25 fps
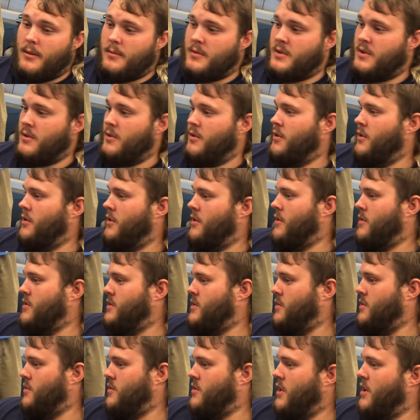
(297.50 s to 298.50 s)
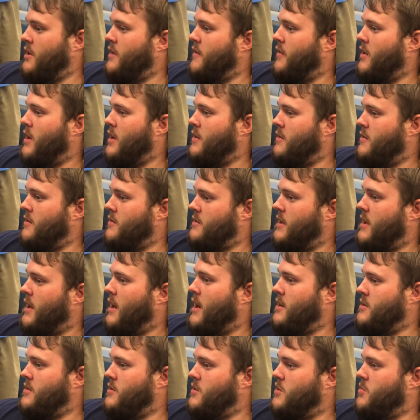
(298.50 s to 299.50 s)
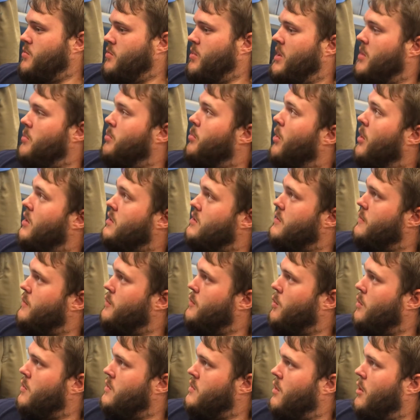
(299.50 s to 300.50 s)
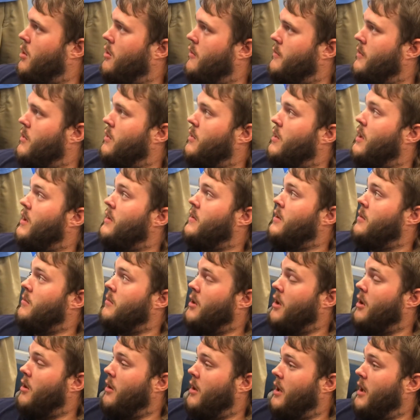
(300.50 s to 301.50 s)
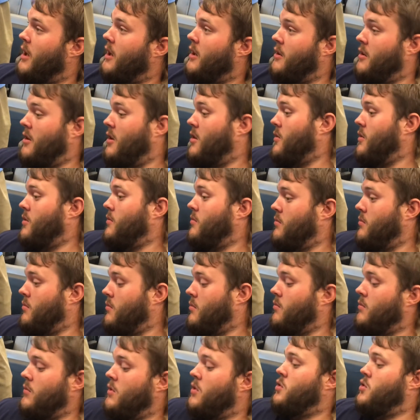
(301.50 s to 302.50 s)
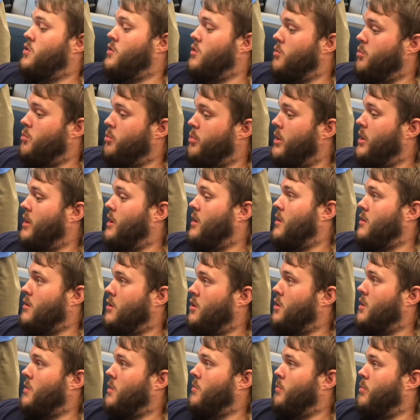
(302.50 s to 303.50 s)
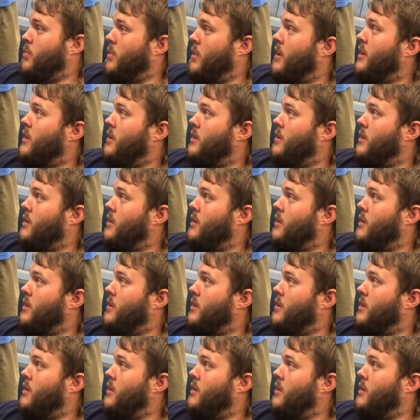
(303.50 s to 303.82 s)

So, you know, they're still trying to find those guys and just be impulsive towards all of them to let them know, hey, you know, you should be here, you can play